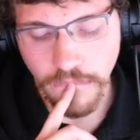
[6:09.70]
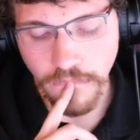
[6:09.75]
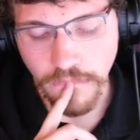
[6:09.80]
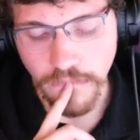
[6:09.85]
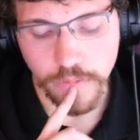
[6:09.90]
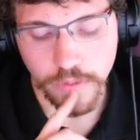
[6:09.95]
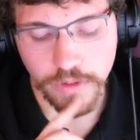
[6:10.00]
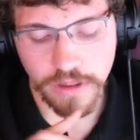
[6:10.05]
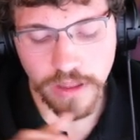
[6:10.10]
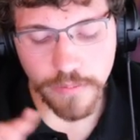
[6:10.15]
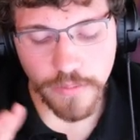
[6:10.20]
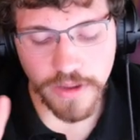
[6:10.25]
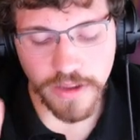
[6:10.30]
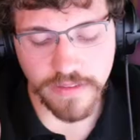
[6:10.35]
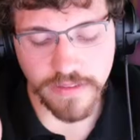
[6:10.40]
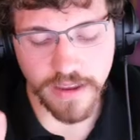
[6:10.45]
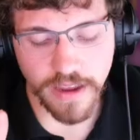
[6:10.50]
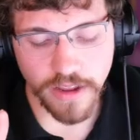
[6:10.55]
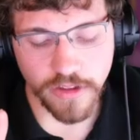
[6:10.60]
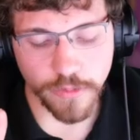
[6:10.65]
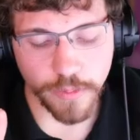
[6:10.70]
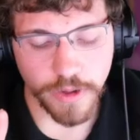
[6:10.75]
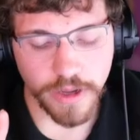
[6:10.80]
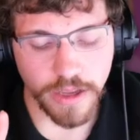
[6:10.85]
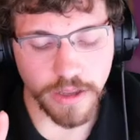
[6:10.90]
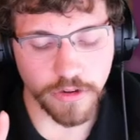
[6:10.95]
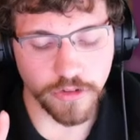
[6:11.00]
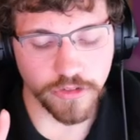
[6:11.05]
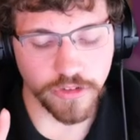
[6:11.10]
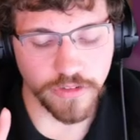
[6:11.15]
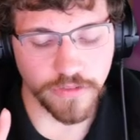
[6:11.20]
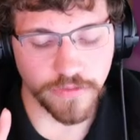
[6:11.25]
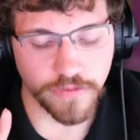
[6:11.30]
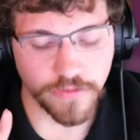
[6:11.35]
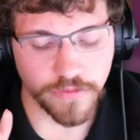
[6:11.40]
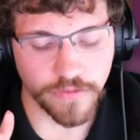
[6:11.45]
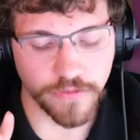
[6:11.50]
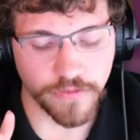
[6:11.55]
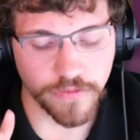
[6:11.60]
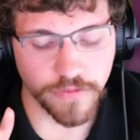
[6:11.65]
let me attach my energy
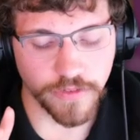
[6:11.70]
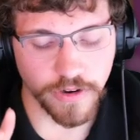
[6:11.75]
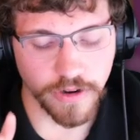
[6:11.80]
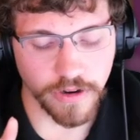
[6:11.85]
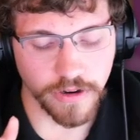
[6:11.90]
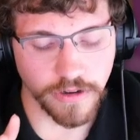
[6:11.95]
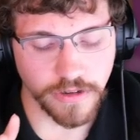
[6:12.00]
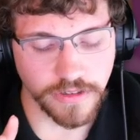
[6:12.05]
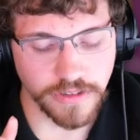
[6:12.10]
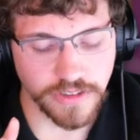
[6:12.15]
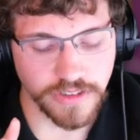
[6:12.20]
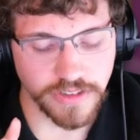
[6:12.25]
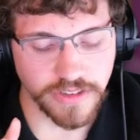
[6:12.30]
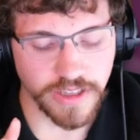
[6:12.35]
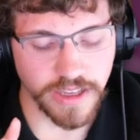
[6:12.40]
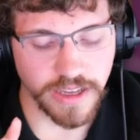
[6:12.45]
first,